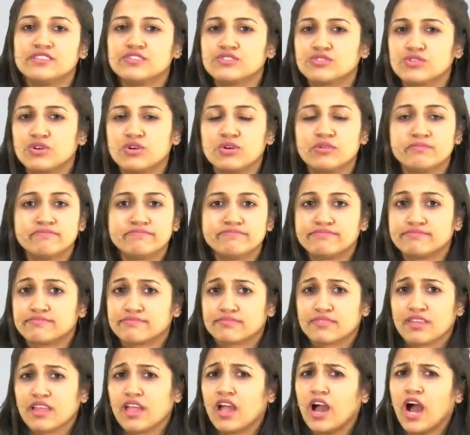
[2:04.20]
So,
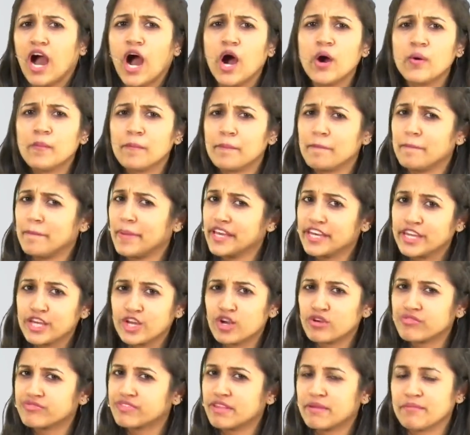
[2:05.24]
how
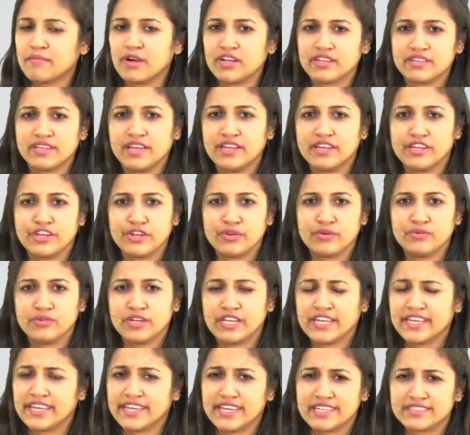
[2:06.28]
many of them are there in you?
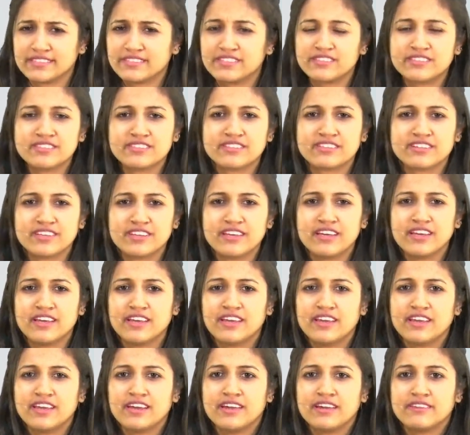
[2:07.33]
Any guesses?
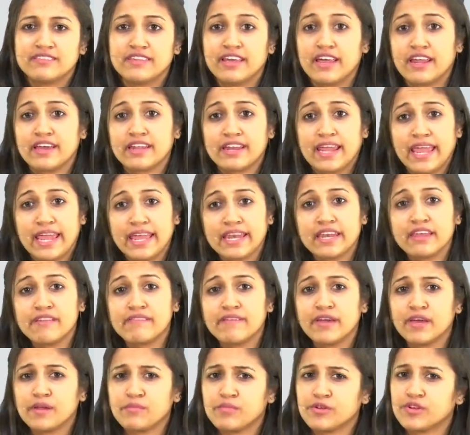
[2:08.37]
There are
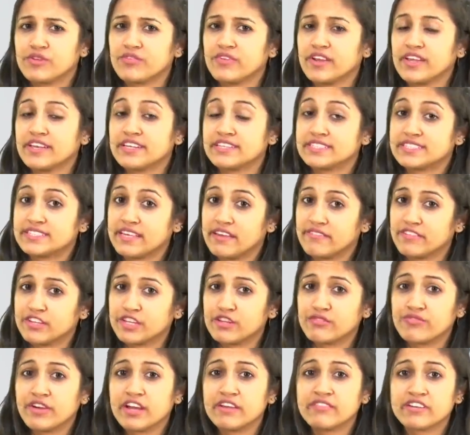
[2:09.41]
anywhere between
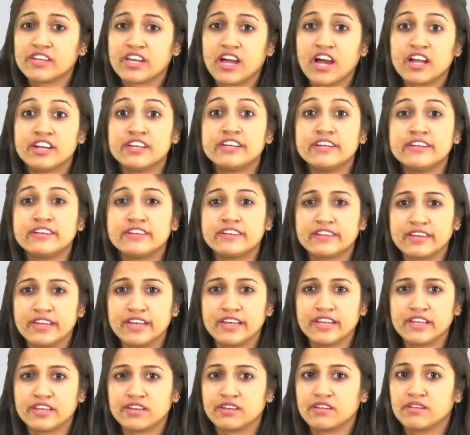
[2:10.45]
seventy-five and one hundred
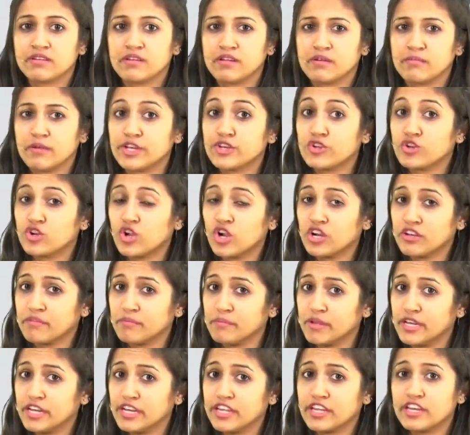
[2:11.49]
trillion, mind you, not
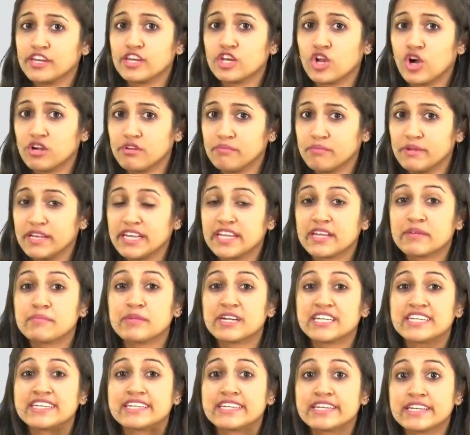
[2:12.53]
million, not billion,
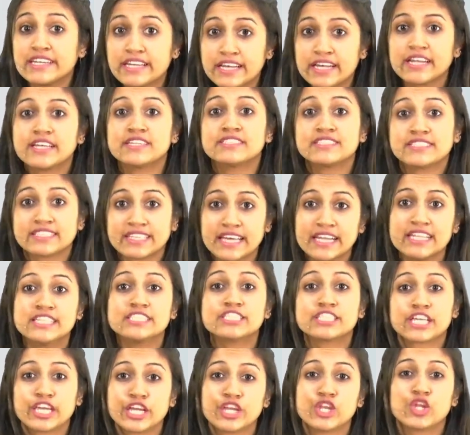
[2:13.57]
but trillion
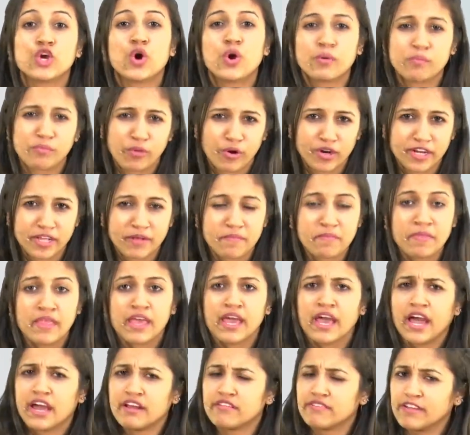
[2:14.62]
cells in your body.
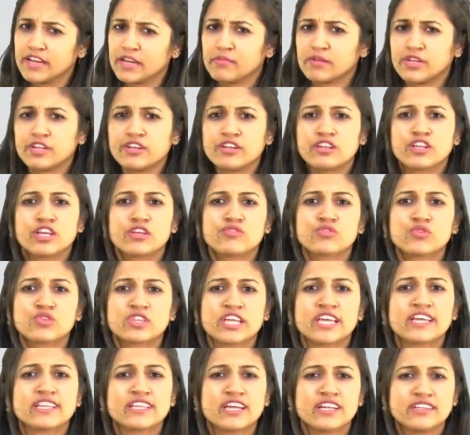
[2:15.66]
And wait a minute, if you
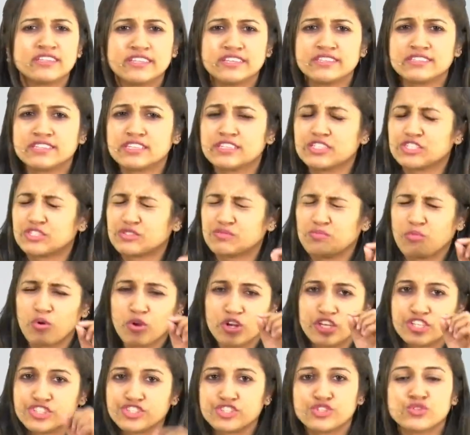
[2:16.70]
think that these are the
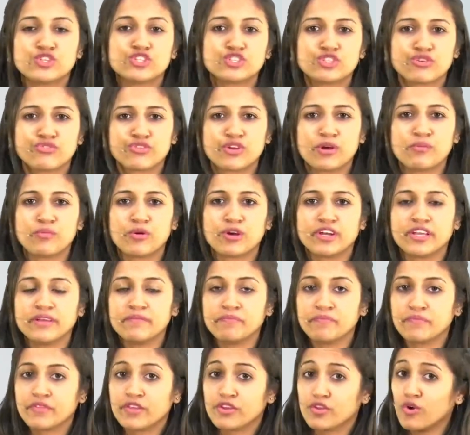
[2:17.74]
smallest units of your body,
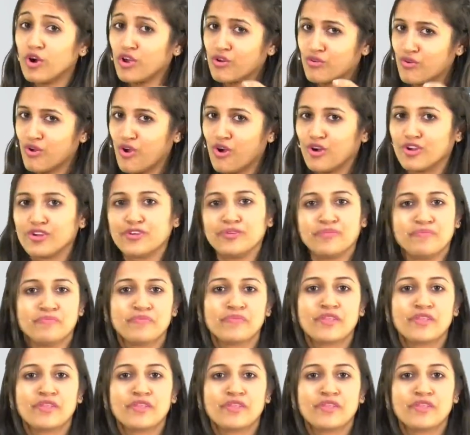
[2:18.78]
you are wrong.